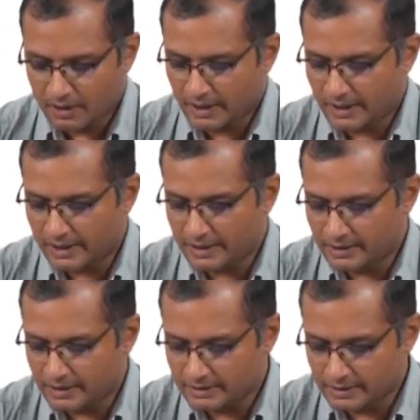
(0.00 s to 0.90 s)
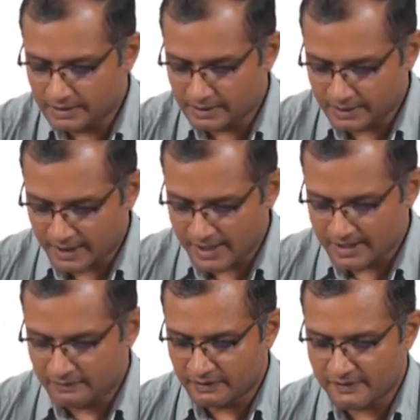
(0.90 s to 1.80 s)
And the other case
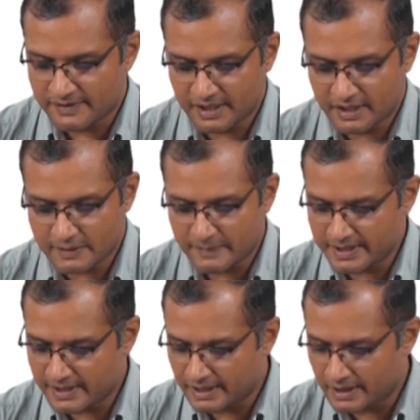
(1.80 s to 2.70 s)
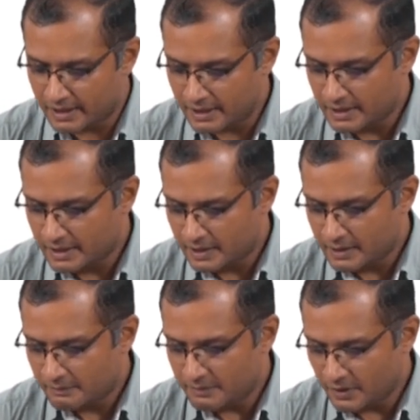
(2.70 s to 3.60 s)
that we have seen is basically
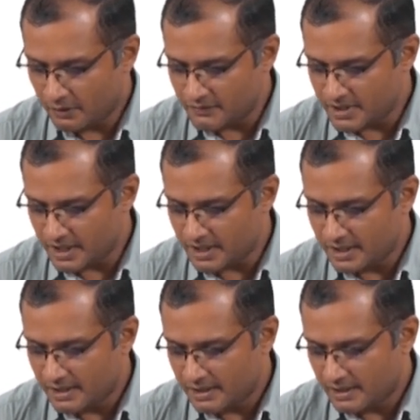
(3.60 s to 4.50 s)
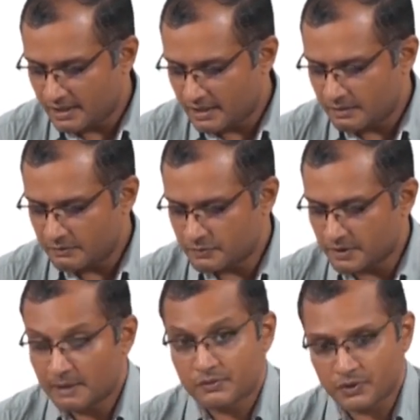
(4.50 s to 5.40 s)
P of j, which
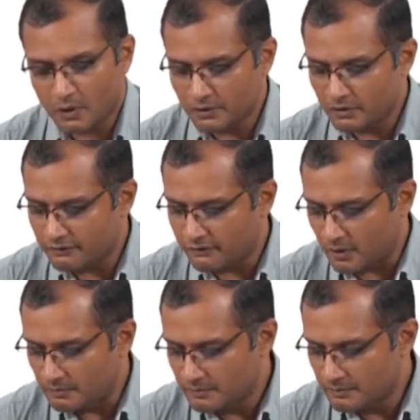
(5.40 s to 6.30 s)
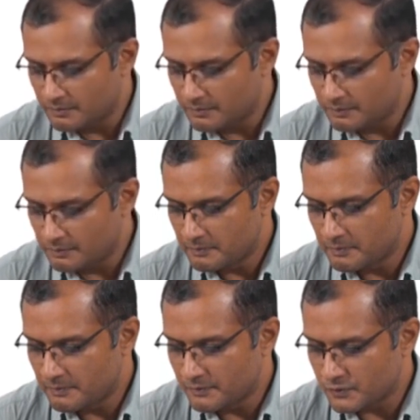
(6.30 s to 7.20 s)
becomes non-uniform.
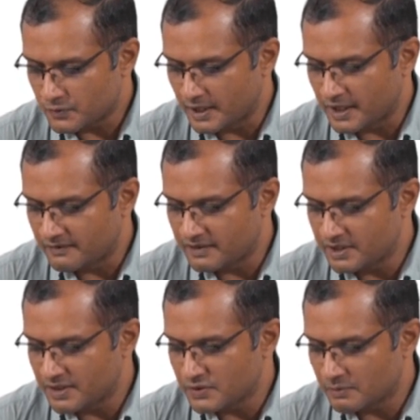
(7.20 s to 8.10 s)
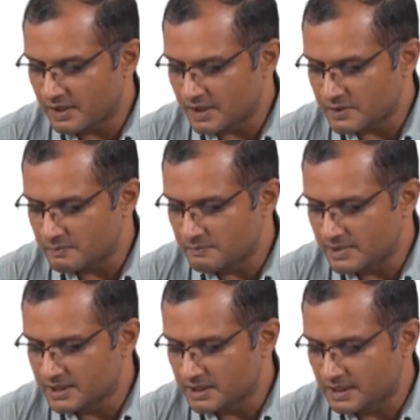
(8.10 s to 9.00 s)
So, I have e raised to minus
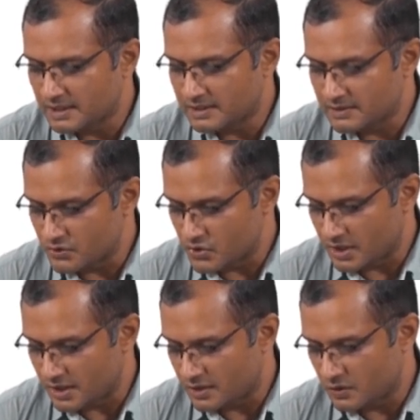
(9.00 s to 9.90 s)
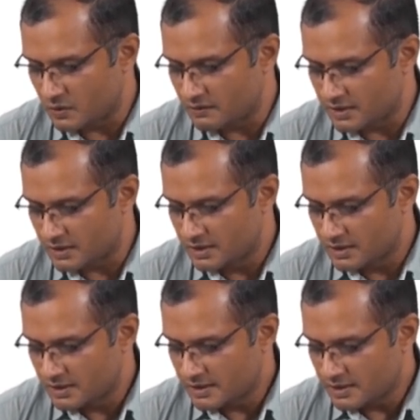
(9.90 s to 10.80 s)
beta j over
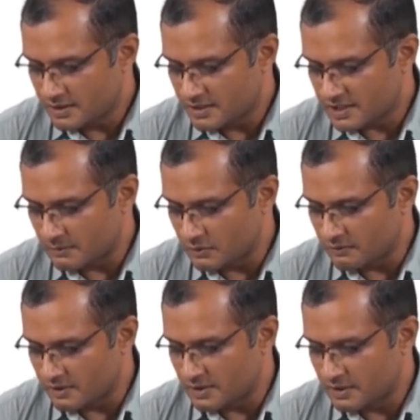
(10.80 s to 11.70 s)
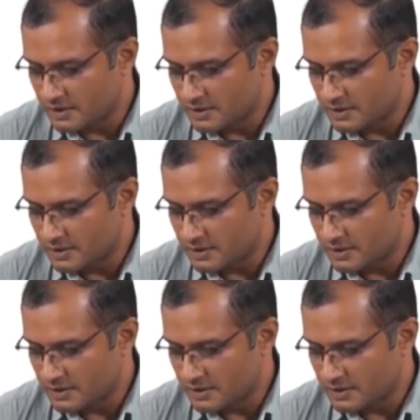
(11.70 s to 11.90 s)
sum over